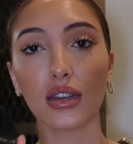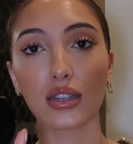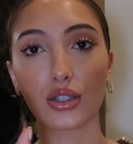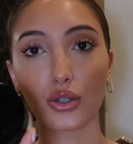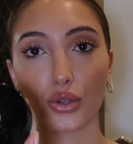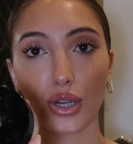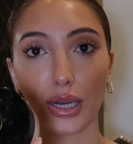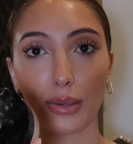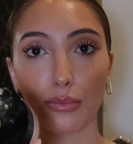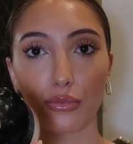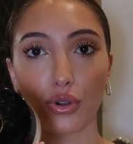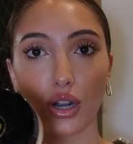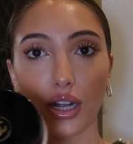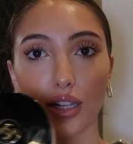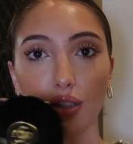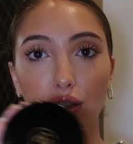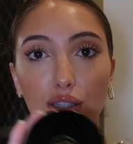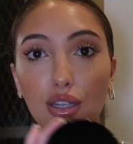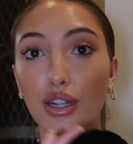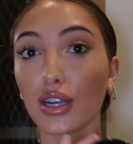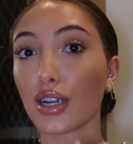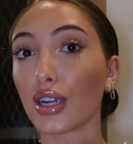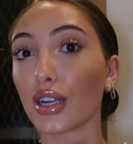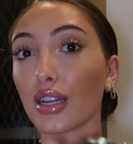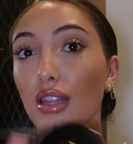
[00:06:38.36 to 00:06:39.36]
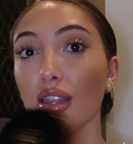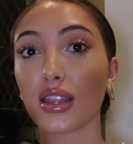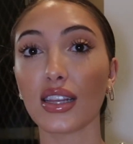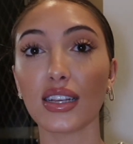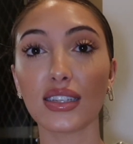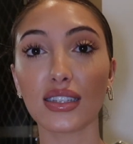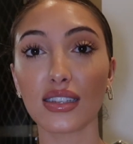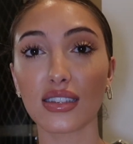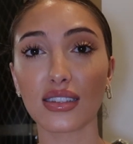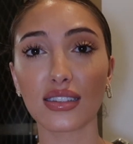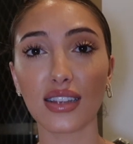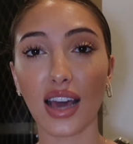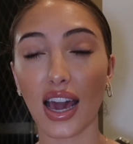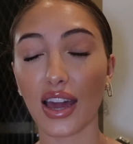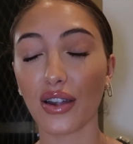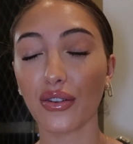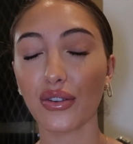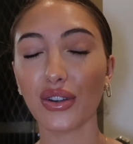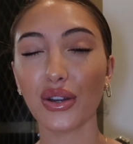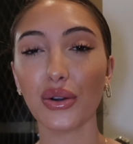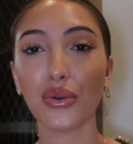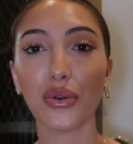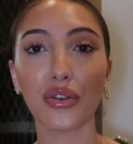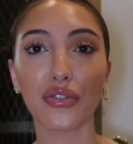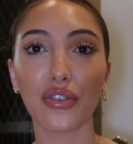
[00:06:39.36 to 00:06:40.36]
cream bronzer, this is, I
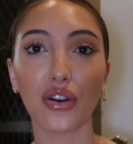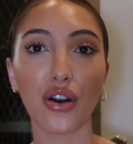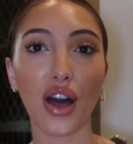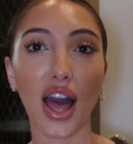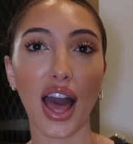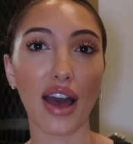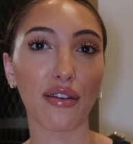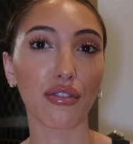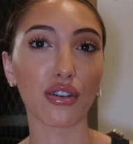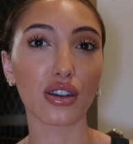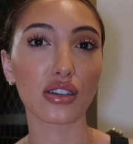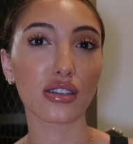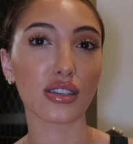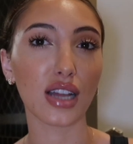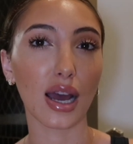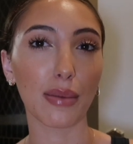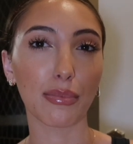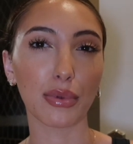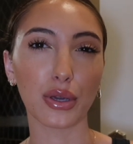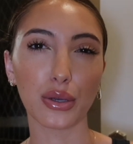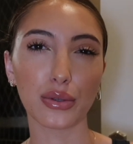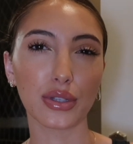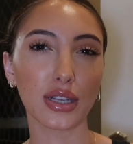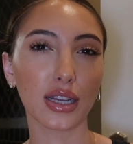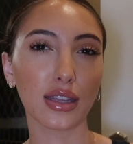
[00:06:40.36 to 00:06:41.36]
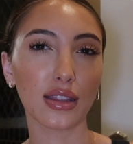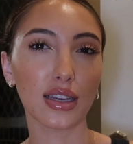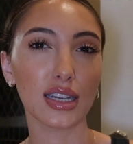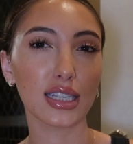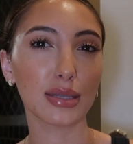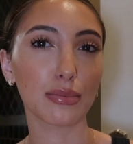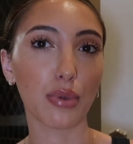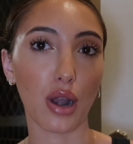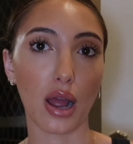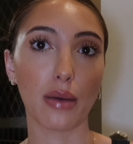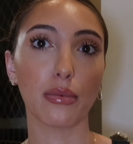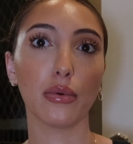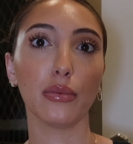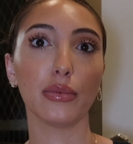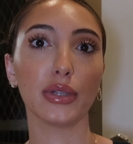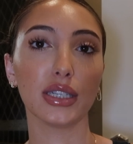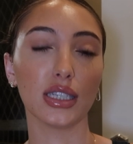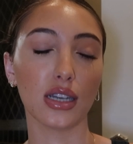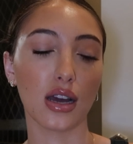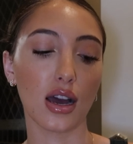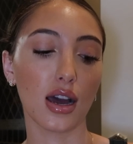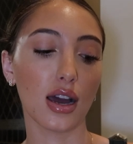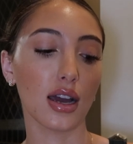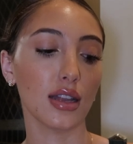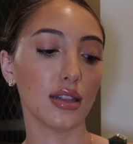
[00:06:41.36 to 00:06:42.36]
don't know if I'll ever stop using this,
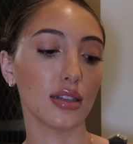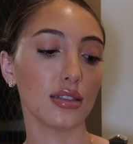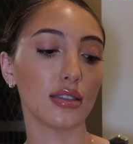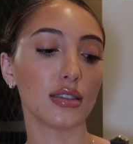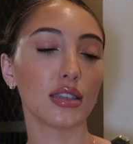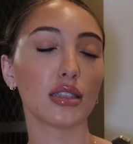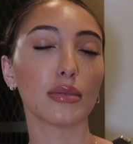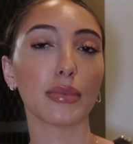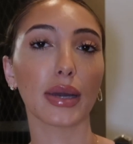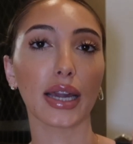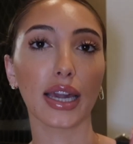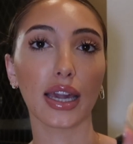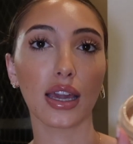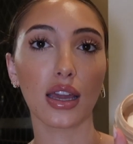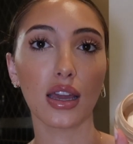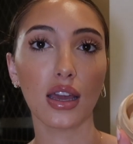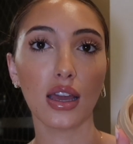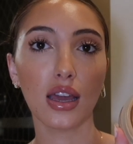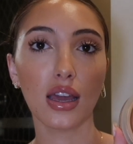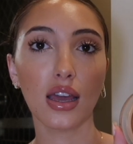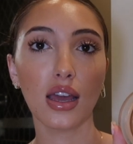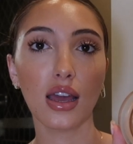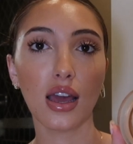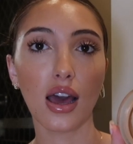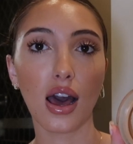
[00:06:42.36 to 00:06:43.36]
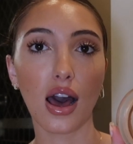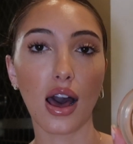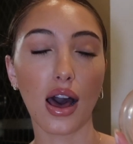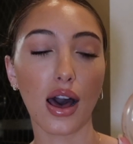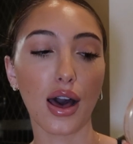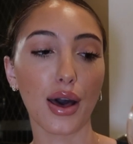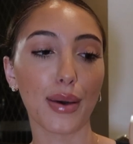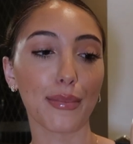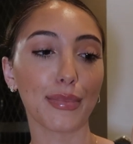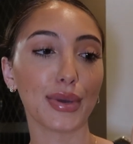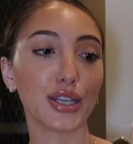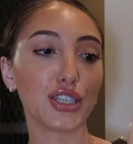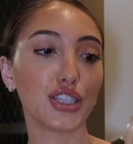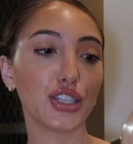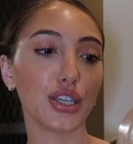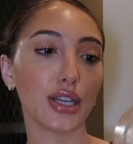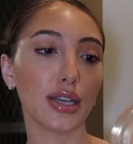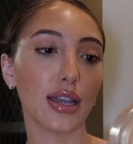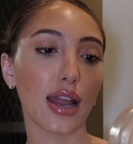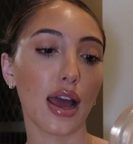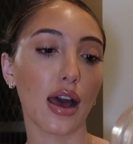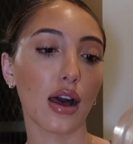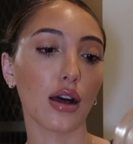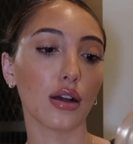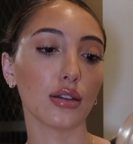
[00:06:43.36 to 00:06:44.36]
probably not. This is my
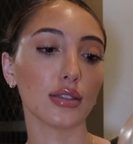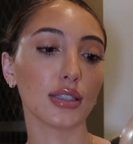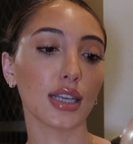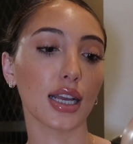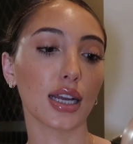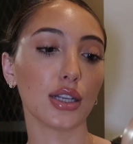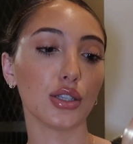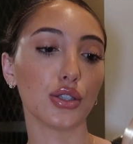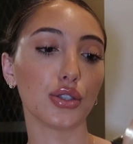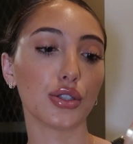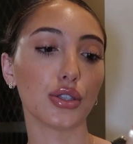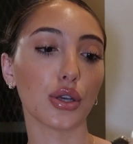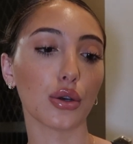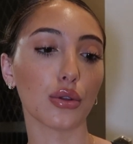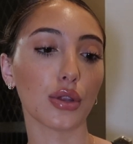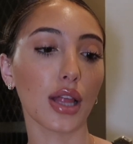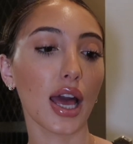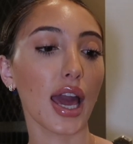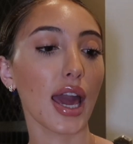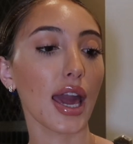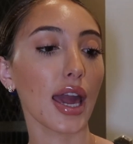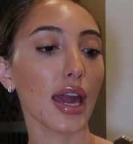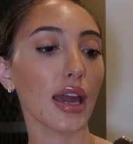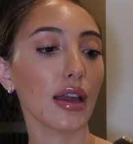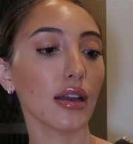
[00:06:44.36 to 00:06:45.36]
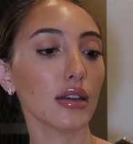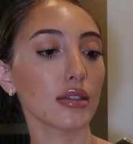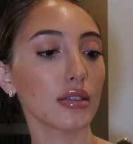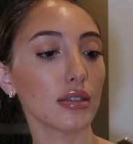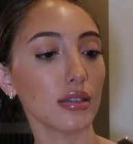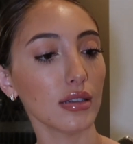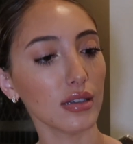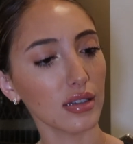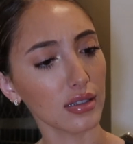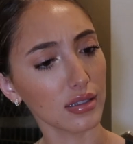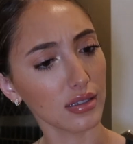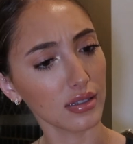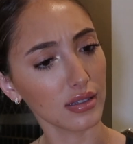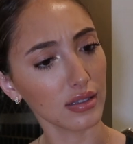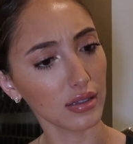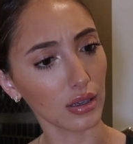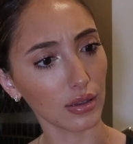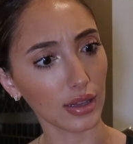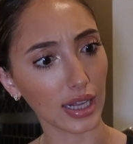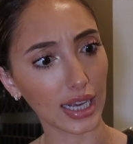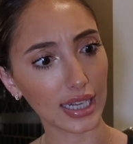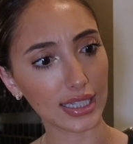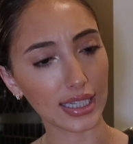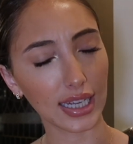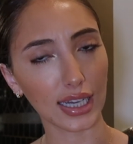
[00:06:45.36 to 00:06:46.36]
Chanel Tan du Soleil
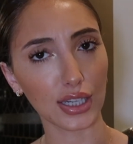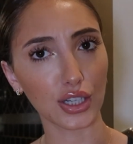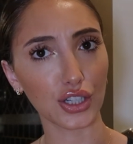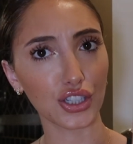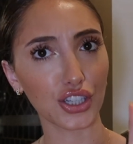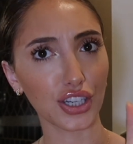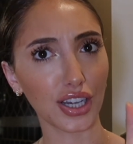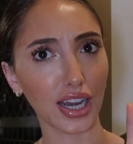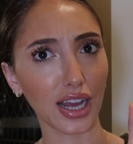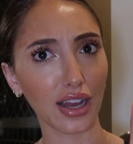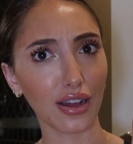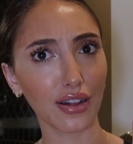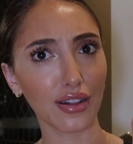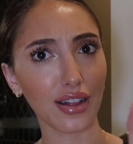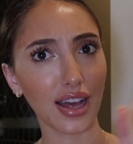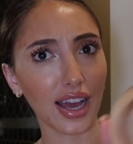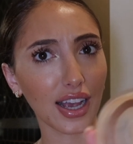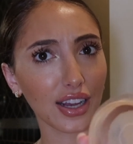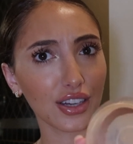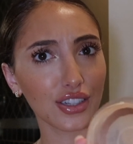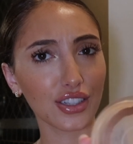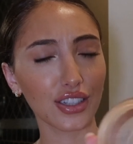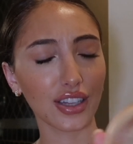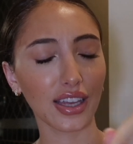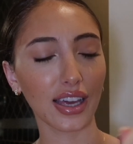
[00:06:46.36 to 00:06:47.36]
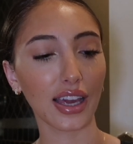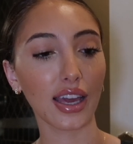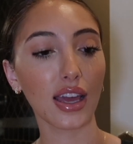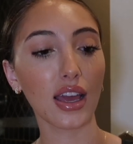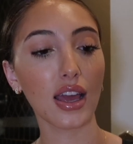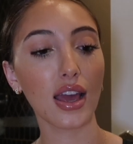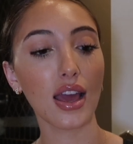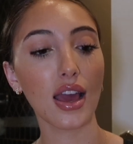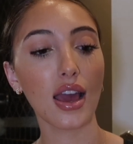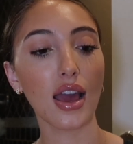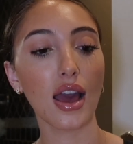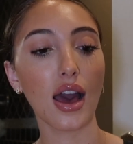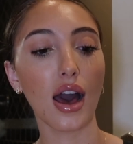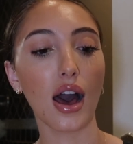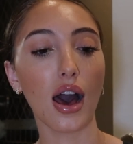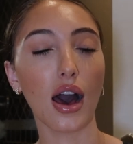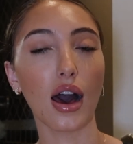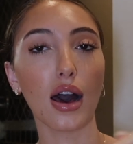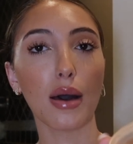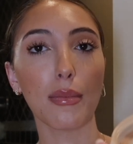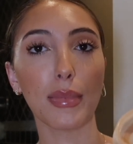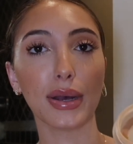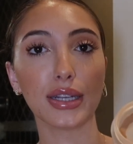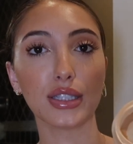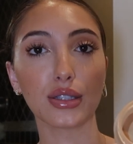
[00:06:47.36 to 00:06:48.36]
Tan de Chanel actually.
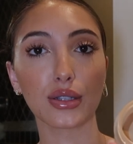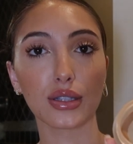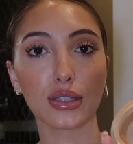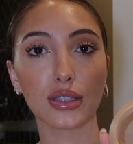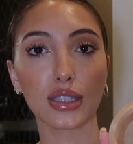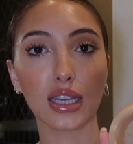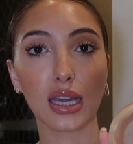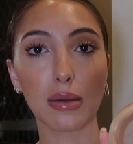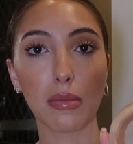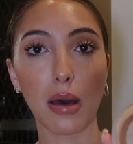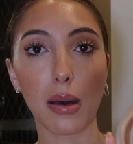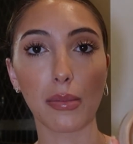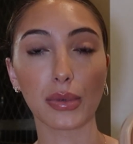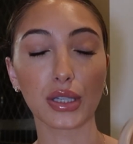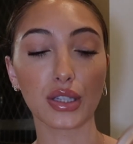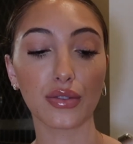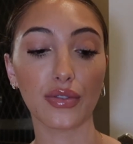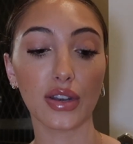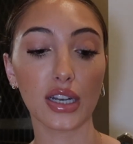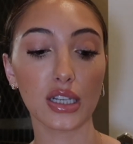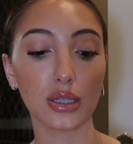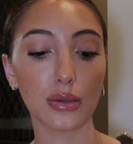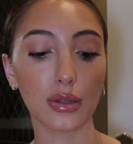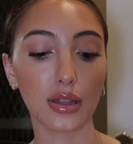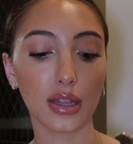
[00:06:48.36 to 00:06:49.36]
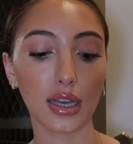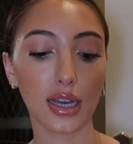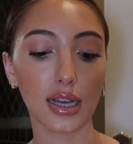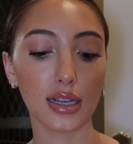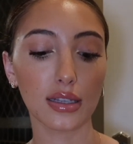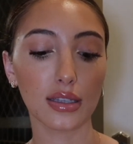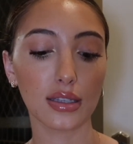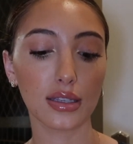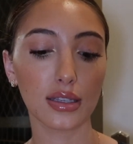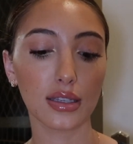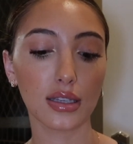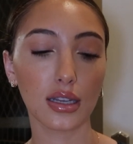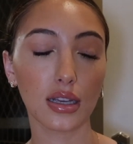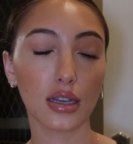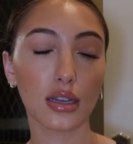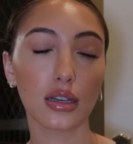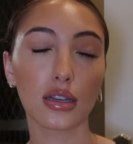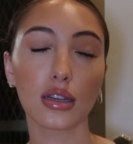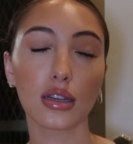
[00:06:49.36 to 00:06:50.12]
As you can see, I'm almost finished with this.